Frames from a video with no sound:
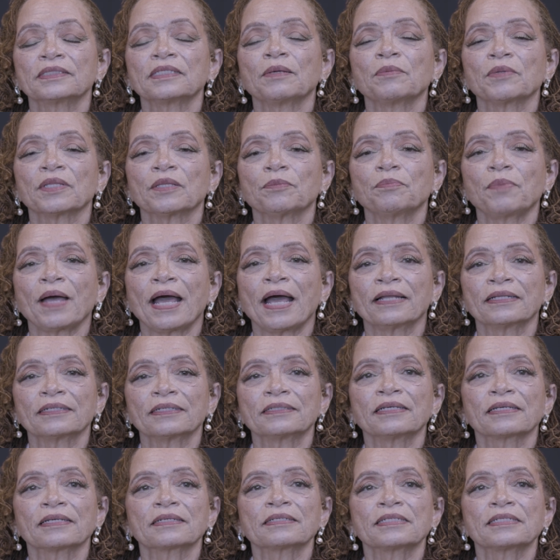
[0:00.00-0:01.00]
of the
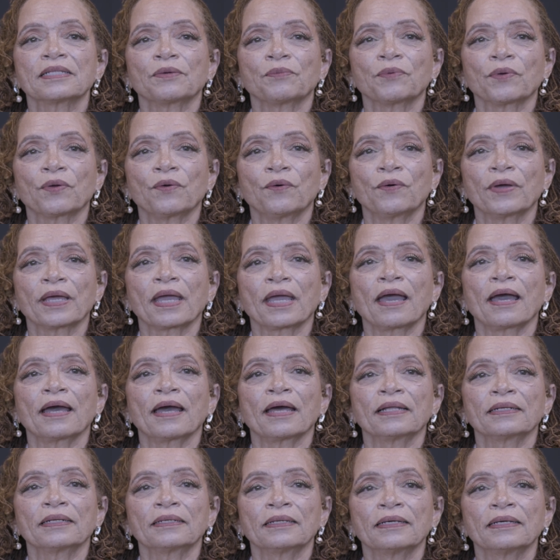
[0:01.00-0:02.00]
politics that were going
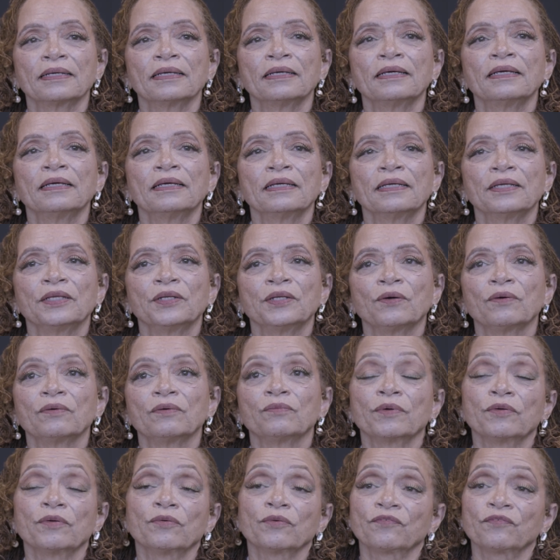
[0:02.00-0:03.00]
on, and
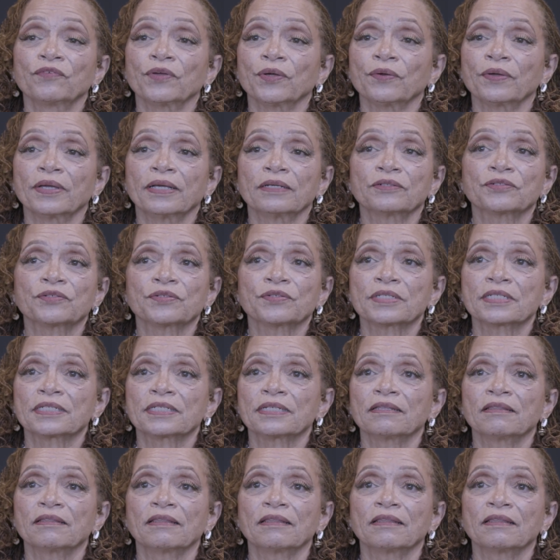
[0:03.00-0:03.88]
we were very interested